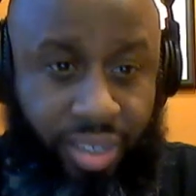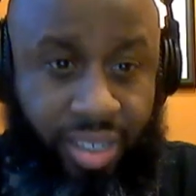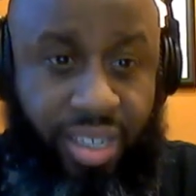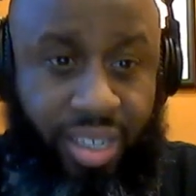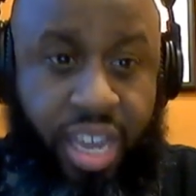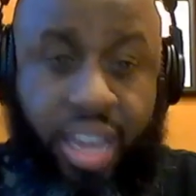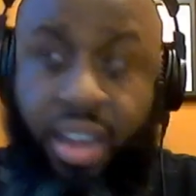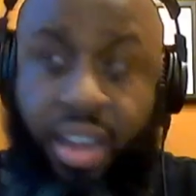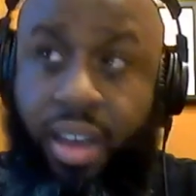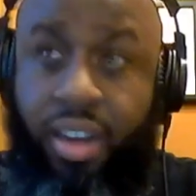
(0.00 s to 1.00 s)
to
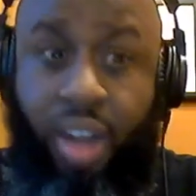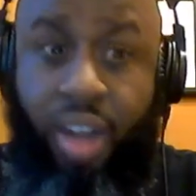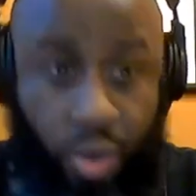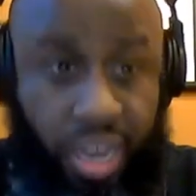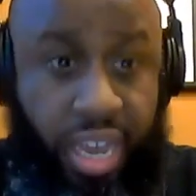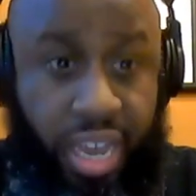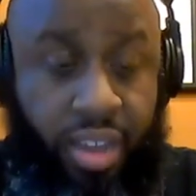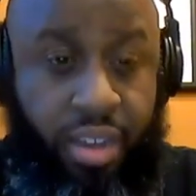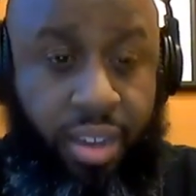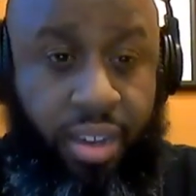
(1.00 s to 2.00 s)
see
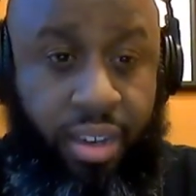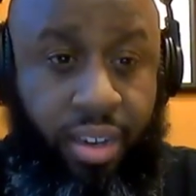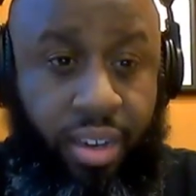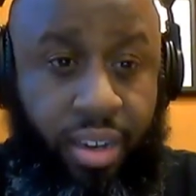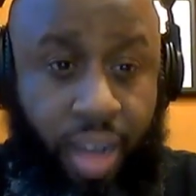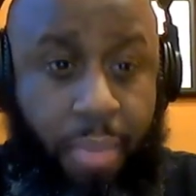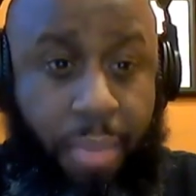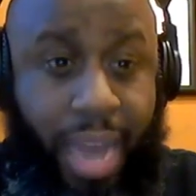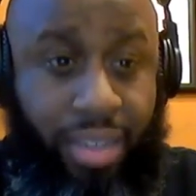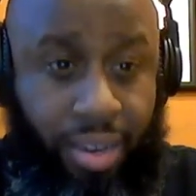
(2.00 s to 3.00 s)
Cody come
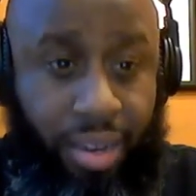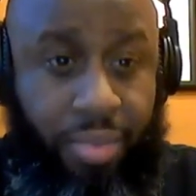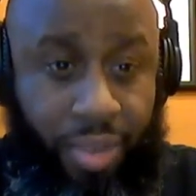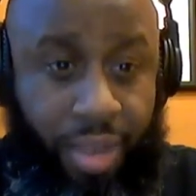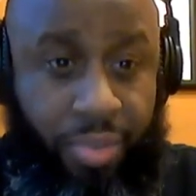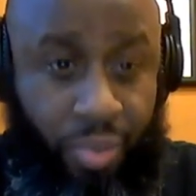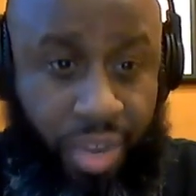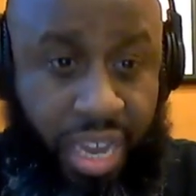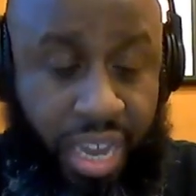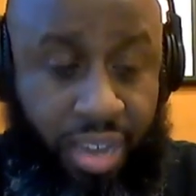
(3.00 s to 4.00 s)
back to
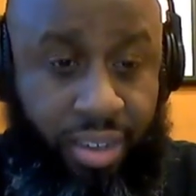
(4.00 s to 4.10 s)
WWE